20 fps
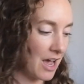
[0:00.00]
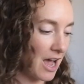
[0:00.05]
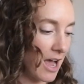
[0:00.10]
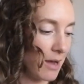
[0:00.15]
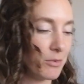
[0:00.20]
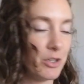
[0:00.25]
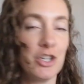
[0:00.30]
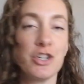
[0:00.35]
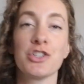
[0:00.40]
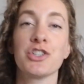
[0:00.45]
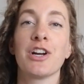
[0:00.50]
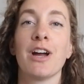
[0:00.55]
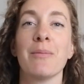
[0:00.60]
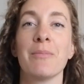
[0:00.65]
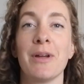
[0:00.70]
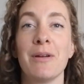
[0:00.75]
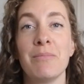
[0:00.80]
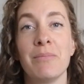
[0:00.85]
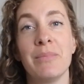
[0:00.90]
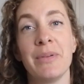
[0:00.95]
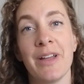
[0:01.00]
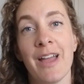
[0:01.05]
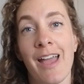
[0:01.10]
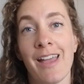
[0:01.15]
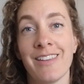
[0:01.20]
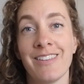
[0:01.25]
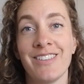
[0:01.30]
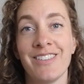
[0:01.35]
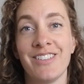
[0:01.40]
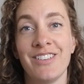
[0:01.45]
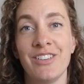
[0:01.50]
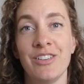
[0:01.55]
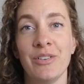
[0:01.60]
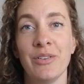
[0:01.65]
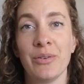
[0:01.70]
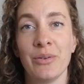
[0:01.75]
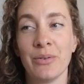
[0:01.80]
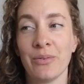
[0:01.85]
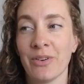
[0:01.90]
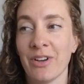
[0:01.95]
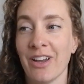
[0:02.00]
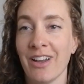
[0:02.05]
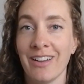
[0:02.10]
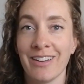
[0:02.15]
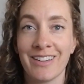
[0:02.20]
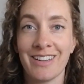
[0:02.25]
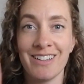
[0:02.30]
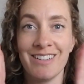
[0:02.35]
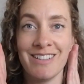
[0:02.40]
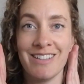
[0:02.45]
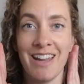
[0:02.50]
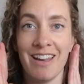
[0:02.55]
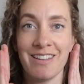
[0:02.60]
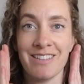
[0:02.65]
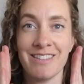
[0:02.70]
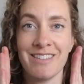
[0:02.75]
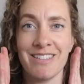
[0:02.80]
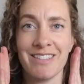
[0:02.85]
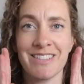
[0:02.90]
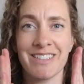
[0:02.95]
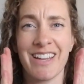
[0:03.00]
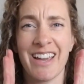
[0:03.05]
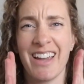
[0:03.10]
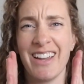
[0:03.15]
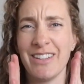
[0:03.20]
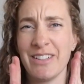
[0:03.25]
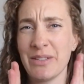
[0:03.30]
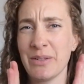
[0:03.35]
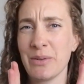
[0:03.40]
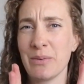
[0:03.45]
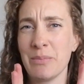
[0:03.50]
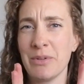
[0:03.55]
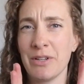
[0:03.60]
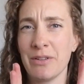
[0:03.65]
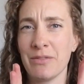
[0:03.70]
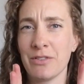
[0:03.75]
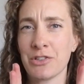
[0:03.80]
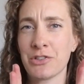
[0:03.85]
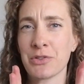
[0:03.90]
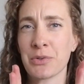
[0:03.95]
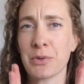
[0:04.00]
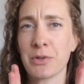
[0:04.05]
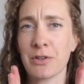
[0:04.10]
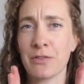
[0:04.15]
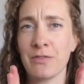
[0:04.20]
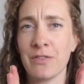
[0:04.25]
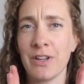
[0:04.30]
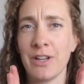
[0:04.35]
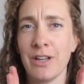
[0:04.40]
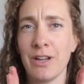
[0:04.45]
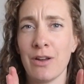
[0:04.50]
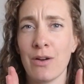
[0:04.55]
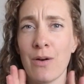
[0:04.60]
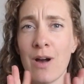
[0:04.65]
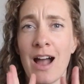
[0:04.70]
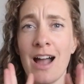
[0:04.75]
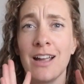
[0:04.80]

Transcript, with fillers: I'm gonna try my best to uh, condense this guy into a bit of a shorter video.